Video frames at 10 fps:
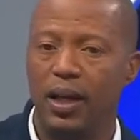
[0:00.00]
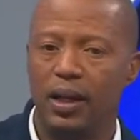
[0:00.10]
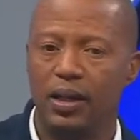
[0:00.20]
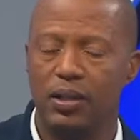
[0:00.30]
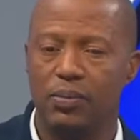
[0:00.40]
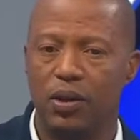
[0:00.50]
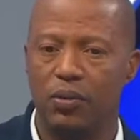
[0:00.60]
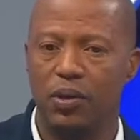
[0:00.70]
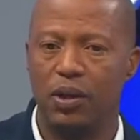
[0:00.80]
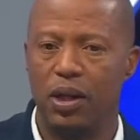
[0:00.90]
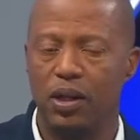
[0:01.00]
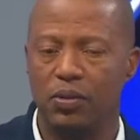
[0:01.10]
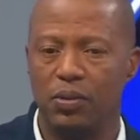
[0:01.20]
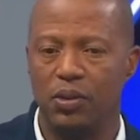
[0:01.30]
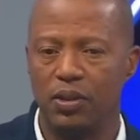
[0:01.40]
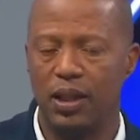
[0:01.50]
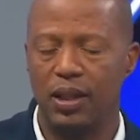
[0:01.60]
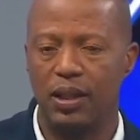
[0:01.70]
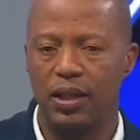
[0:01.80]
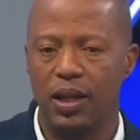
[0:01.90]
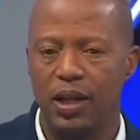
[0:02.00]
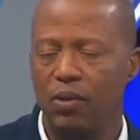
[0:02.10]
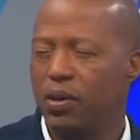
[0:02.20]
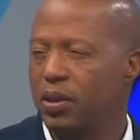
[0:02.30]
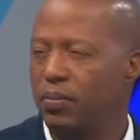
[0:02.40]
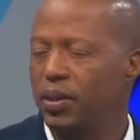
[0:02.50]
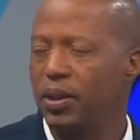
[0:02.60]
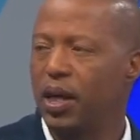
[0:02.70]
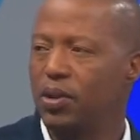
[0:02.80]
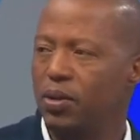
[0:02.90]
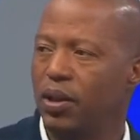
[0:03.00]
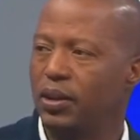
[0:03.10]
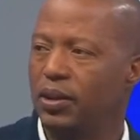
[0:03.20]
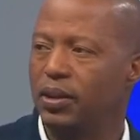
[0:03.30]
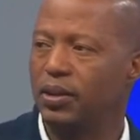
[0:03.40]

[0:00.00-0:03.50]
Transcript: against Maruma Gallants, because I think he was a bit isolated.